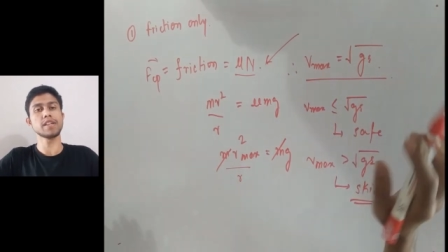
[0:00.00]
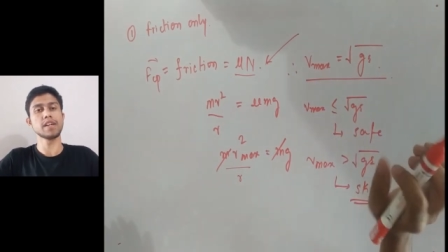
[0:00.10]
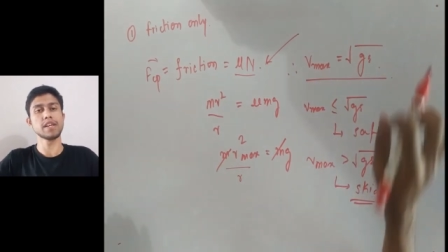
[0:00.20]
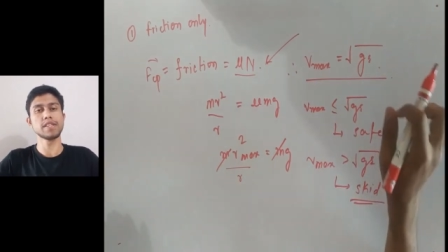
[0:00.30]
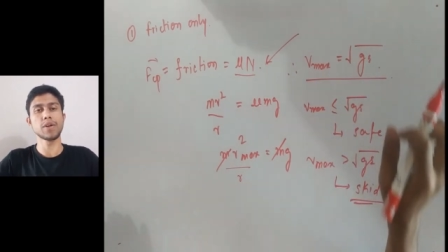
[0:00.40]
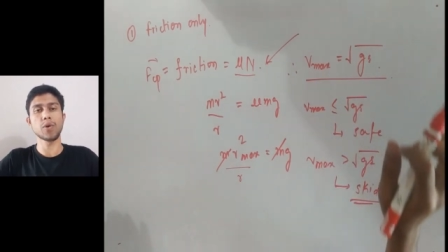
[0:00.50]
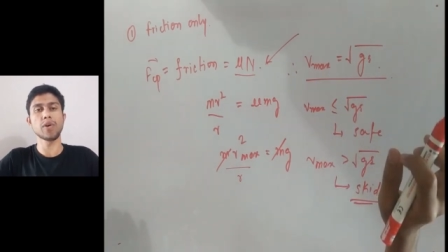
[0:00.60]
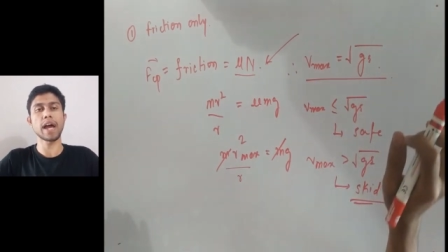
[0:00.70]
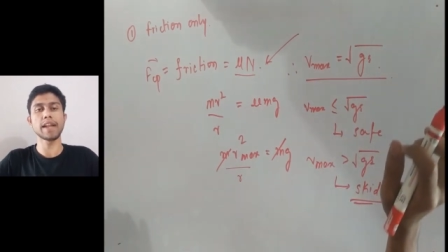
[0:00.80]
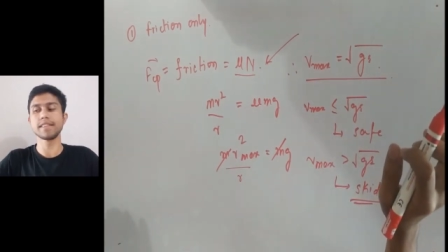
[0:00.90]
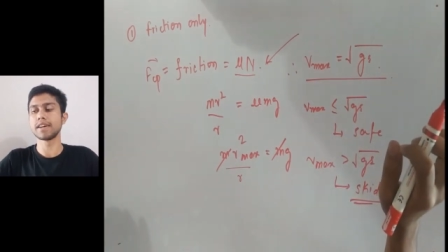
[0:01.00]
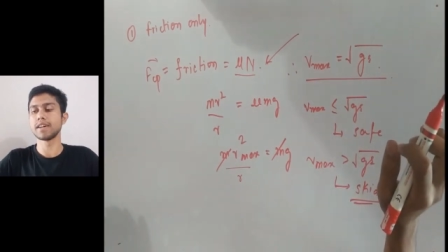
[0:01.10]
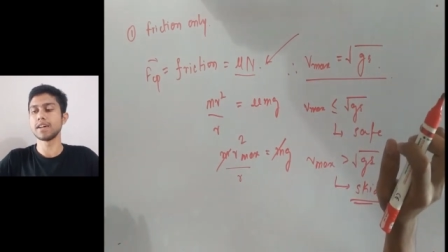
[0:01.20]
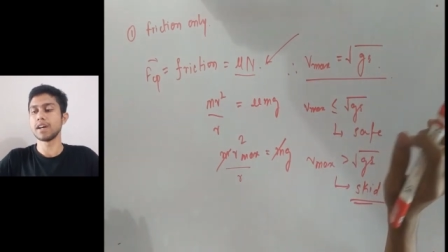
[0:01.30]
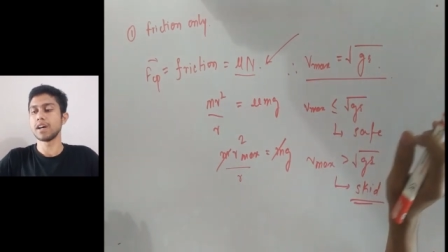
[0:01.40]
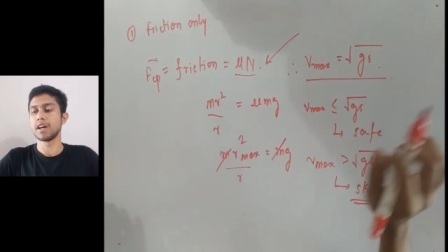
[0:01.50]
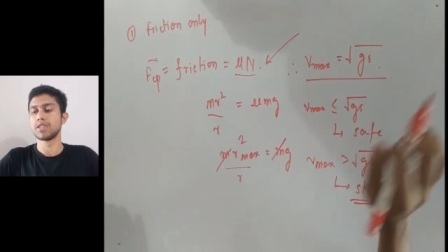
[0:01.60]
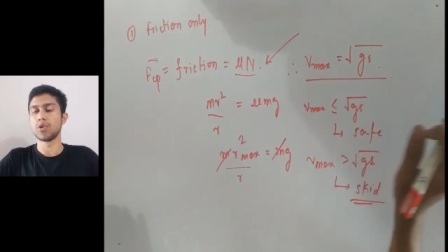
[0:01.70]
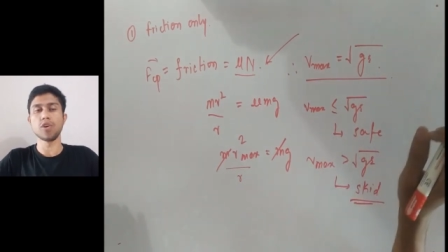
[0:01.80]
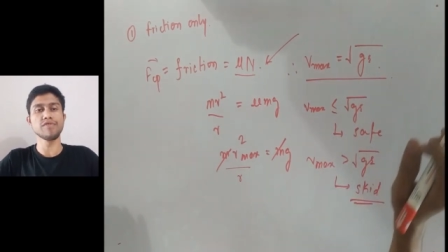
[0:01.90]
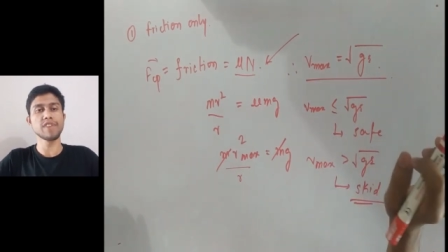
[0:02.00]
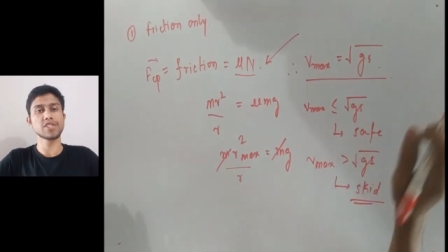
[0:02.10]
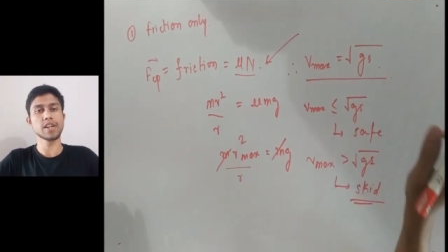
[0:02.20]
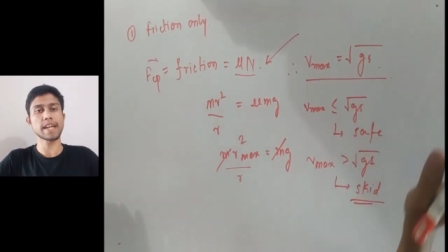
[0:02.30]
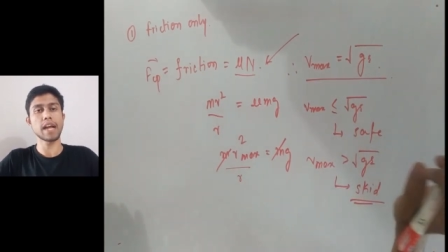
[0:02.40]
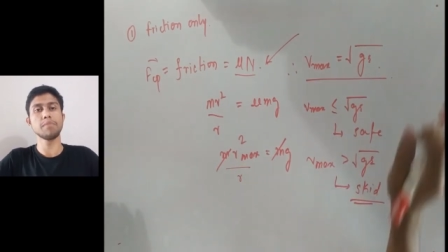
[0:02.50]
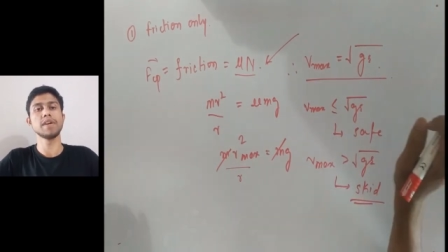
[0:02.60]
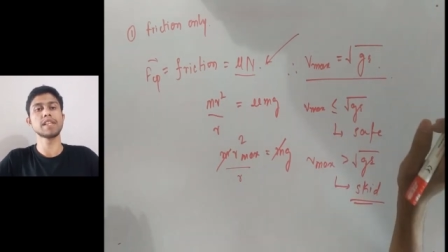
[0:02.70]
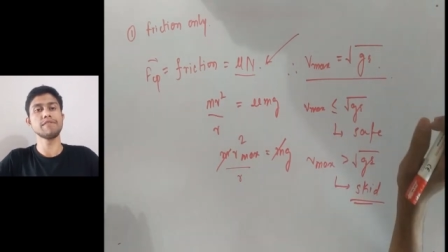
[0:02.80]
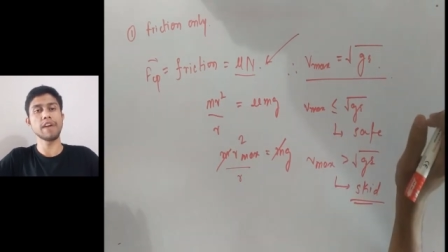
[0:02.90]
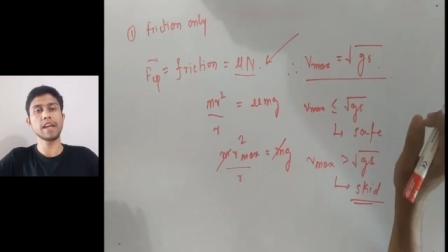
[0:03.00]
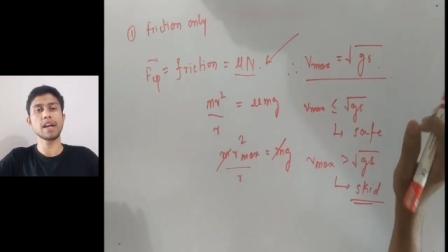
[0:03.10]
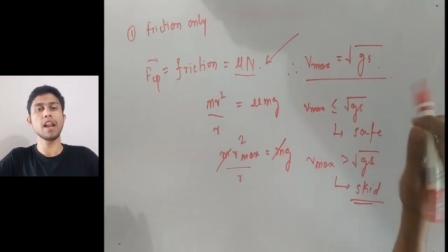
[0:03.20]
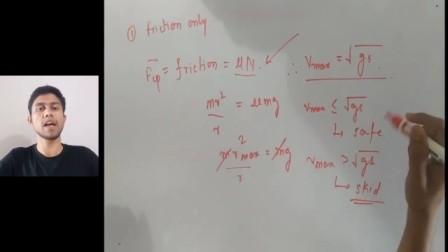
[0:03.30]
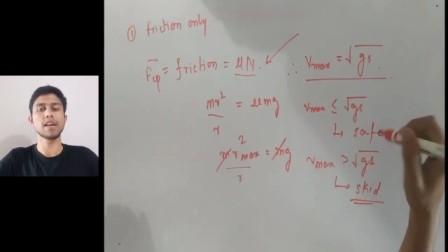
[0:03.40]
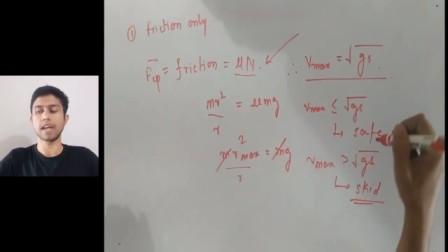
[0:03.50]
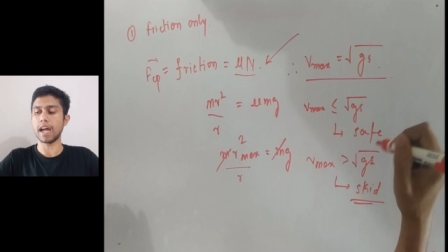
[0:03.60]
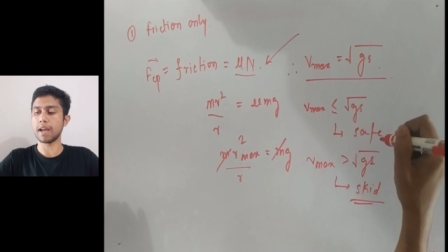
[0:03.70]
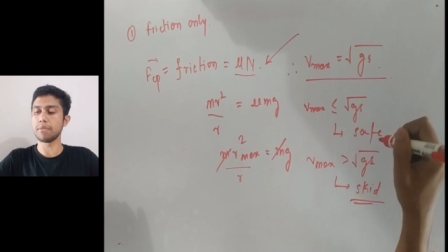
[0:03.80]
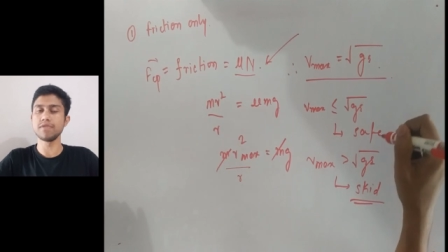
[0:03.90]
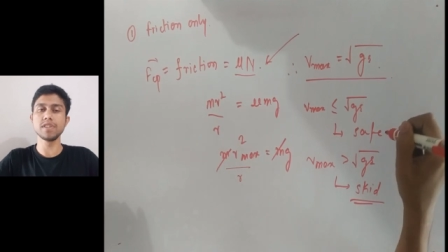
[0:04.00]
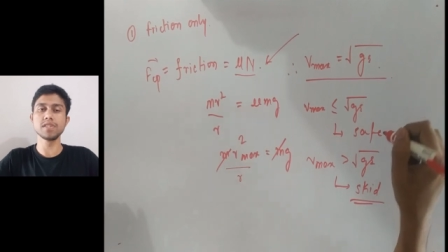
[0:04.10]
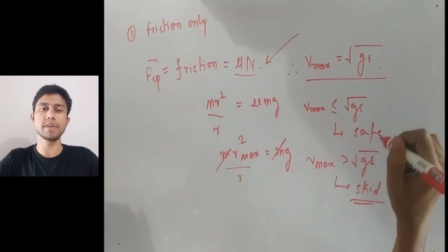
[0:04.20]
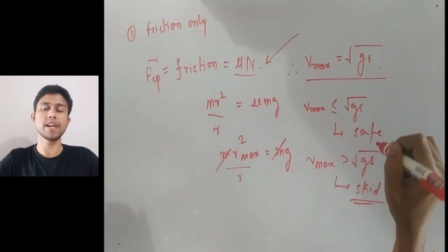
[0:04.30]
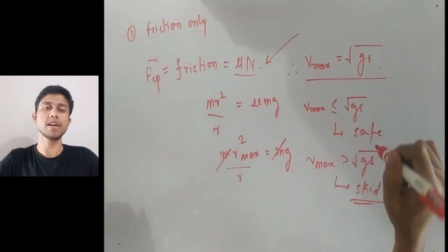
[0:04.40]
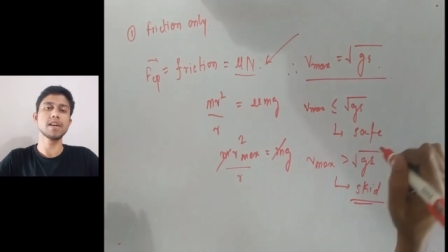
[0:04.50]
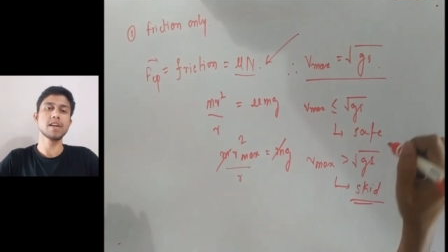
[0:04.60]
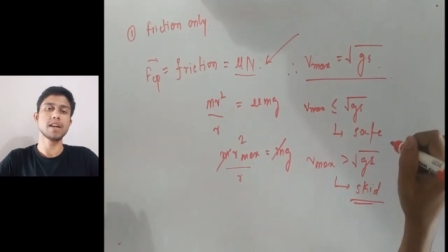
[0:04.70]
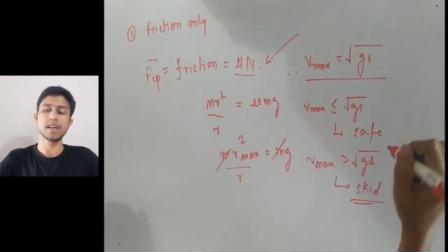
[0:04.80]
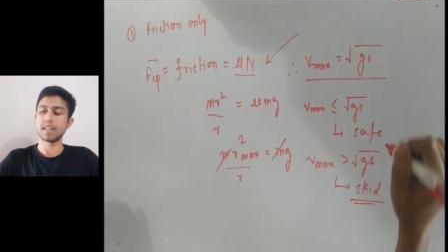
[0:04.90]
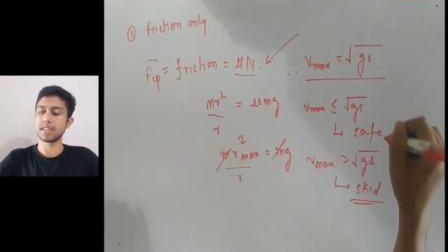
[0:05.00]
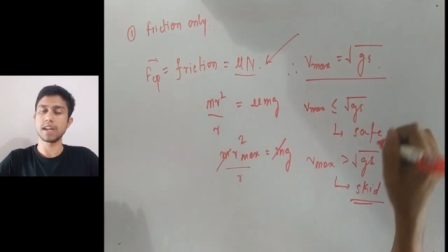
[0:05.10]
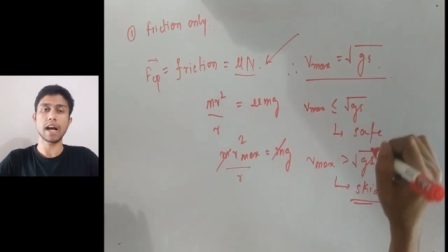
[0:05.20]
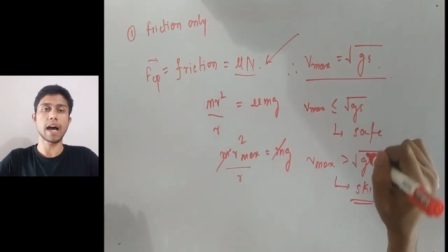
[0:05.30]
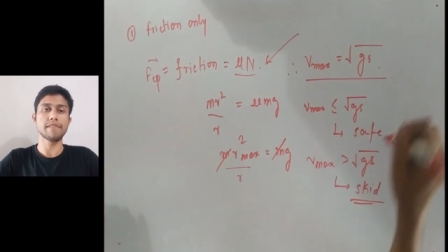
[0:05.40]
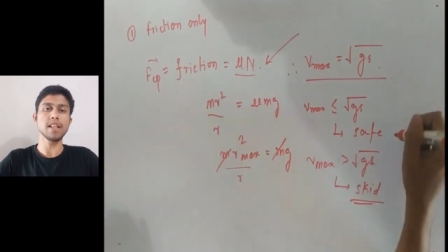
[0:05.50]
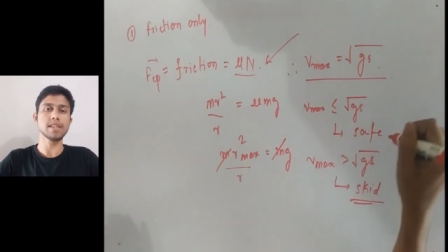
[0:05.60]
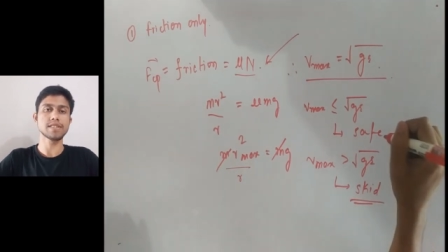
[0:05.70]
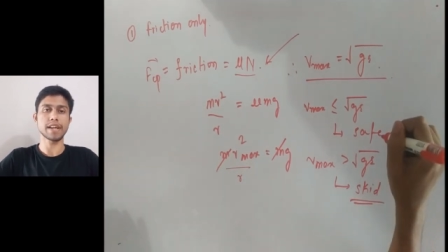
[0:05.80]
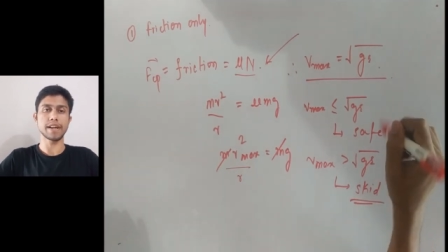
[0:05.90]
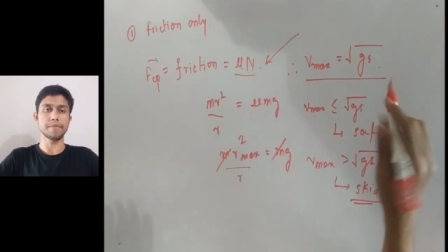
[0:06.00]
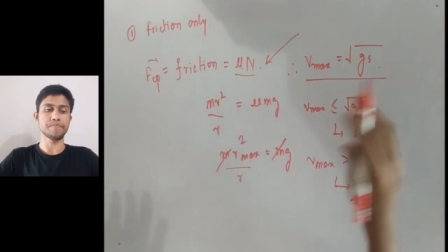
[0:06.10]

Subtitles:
the road and the road friction can bear the vehicle, and above this speed the car will skid.